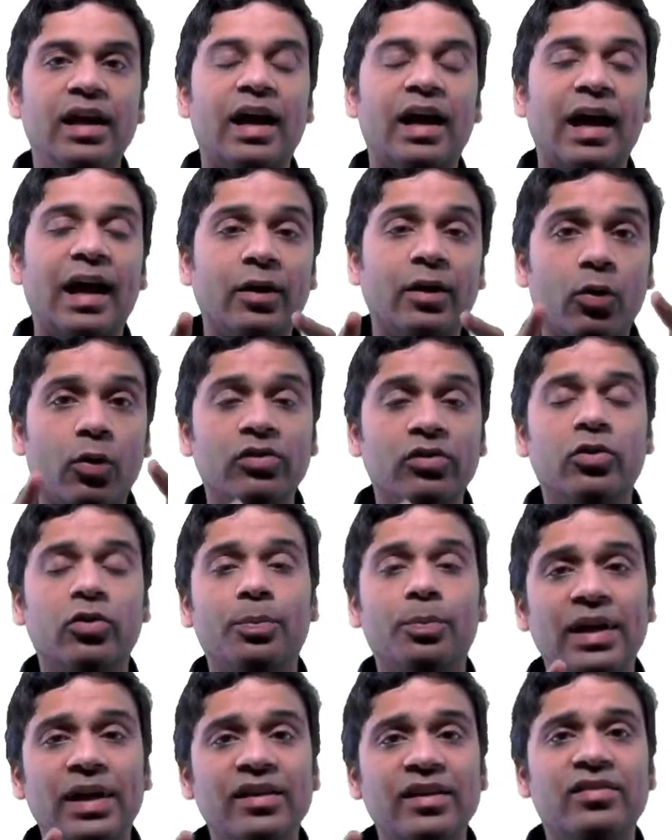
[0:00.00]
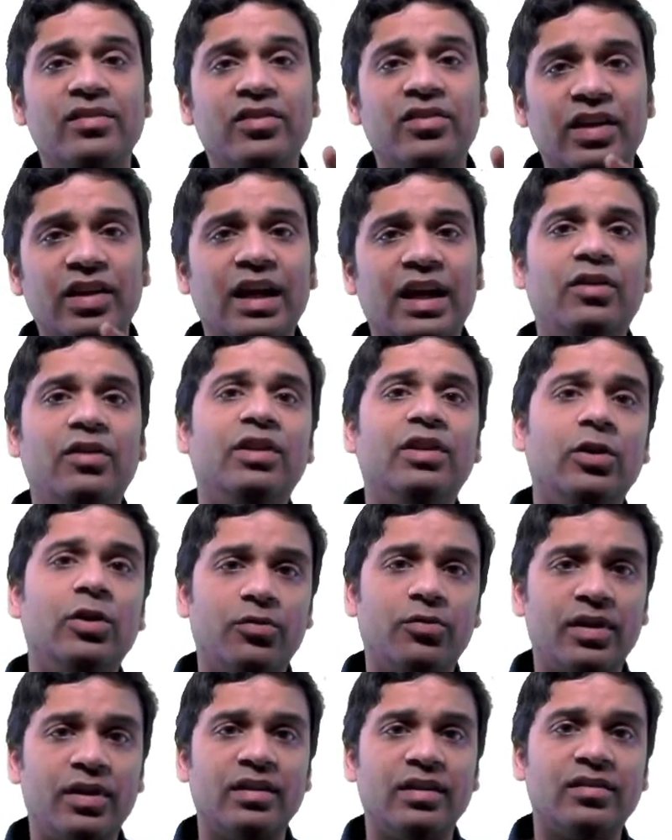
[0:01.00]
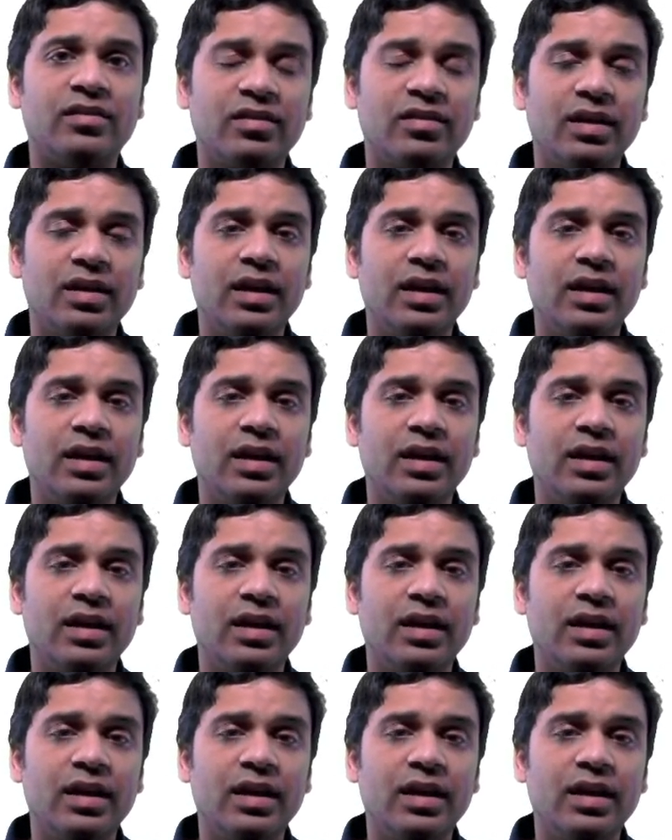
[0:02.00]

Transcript: And also please share it with your friends.